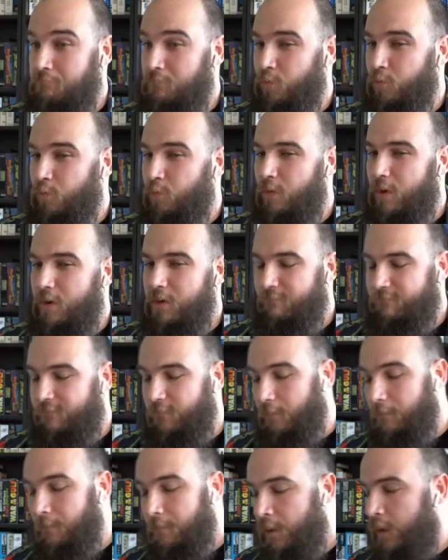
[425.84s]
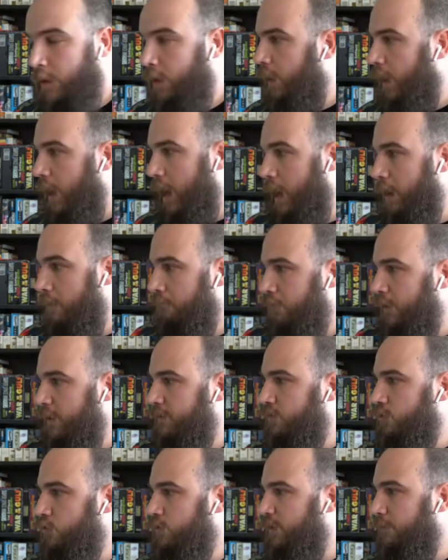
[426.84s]
Wonderful.
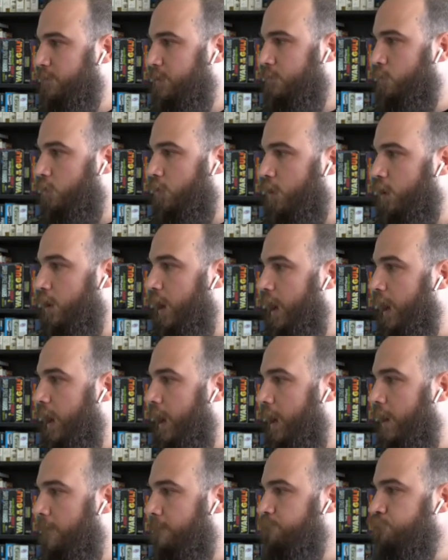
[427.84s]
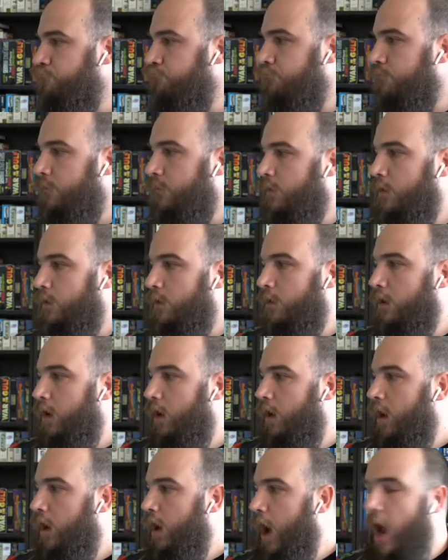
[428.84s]
Let's do something more.
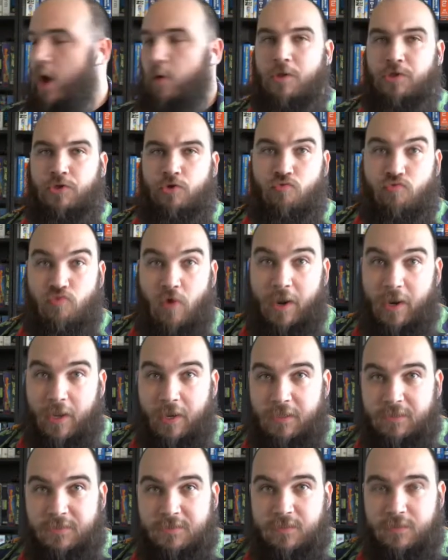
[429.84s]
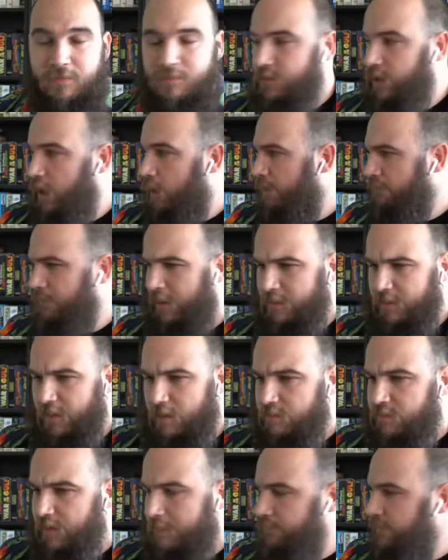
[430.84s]
I want to run an instance. Now, I'm not going
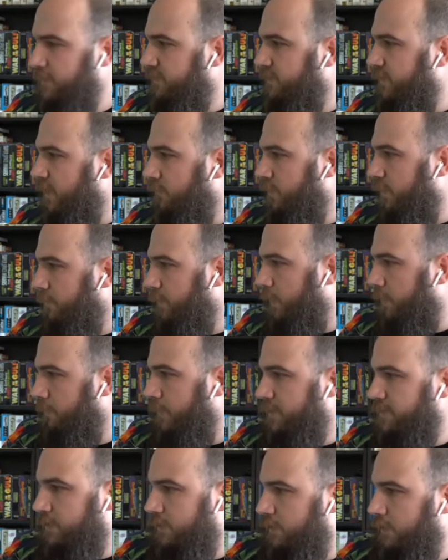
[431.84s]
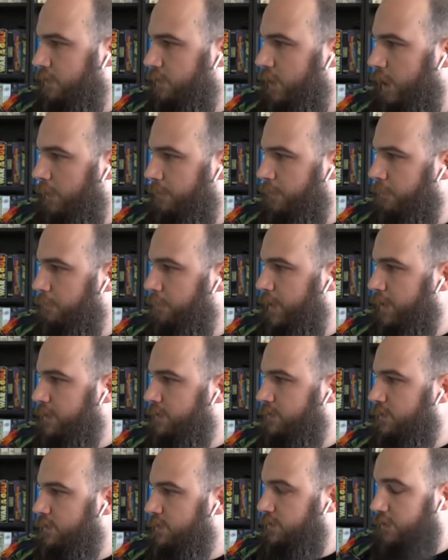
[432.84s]
to type this out. I'm going to basically copy
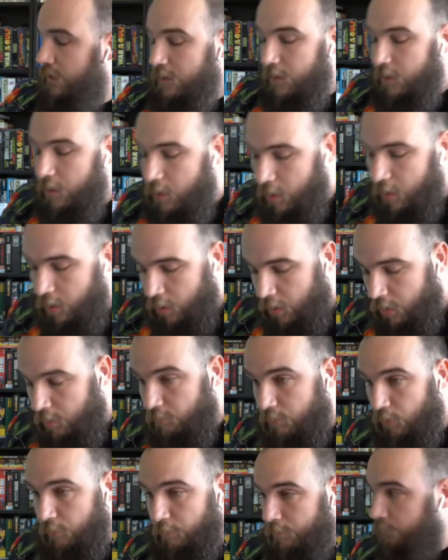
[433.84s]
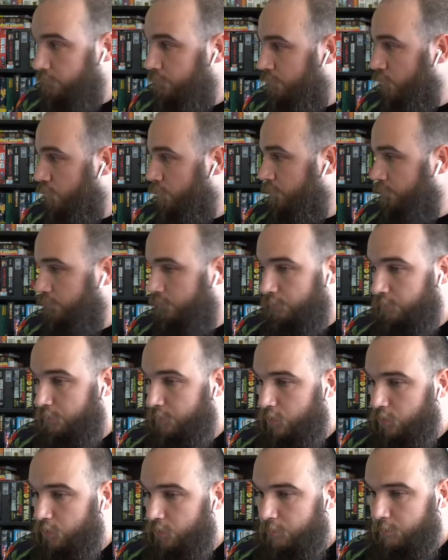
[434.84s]
paste this thing here. Boom, boom,
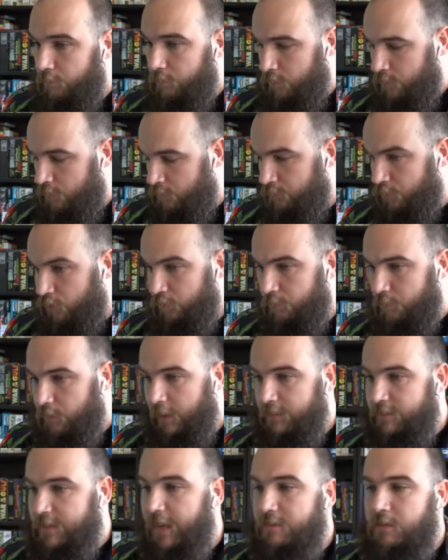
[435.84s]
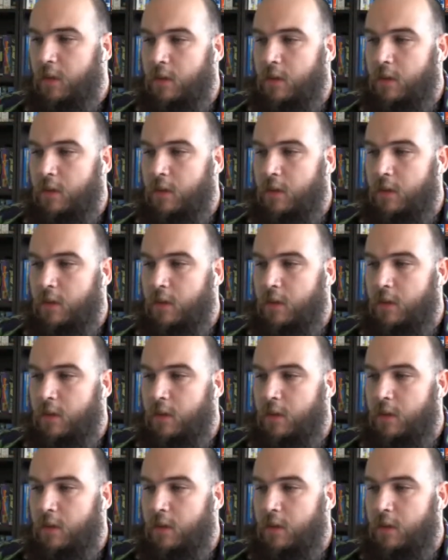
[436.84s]
boom, boom, like that.